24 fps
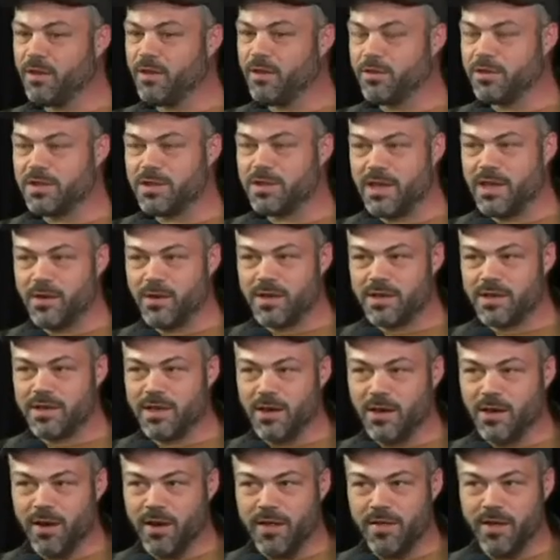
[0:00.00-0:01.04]
of the little secrets
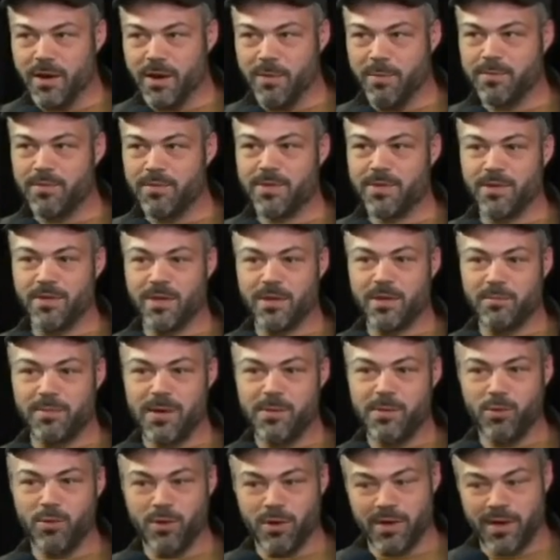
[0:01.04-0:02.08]
that are in there so that
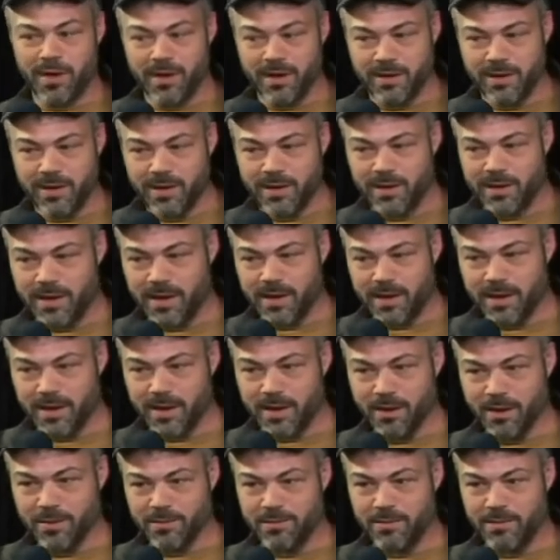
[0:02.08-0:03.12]
people will get a good
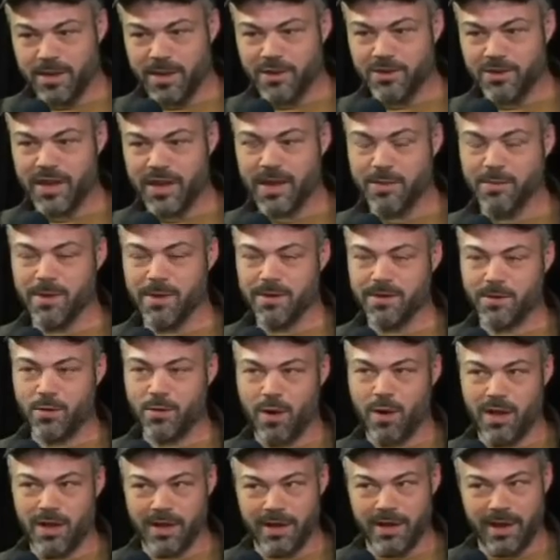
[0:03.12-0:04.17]
entertainment
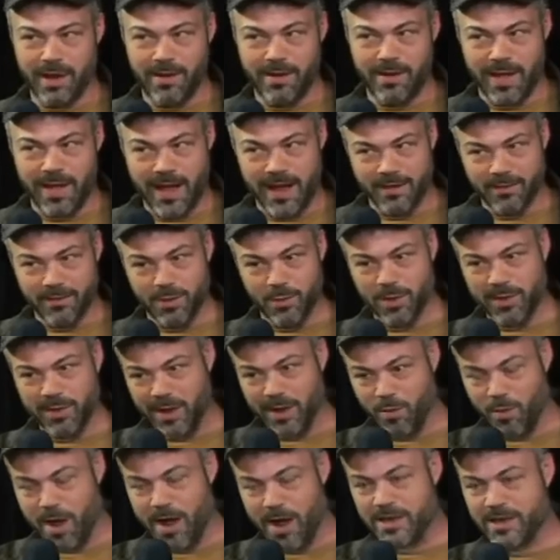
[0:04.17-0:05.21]
quality out of it when
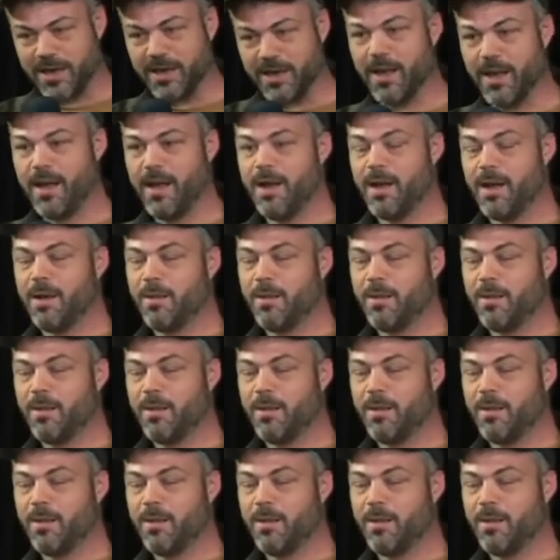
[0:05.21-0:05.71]
they watch it.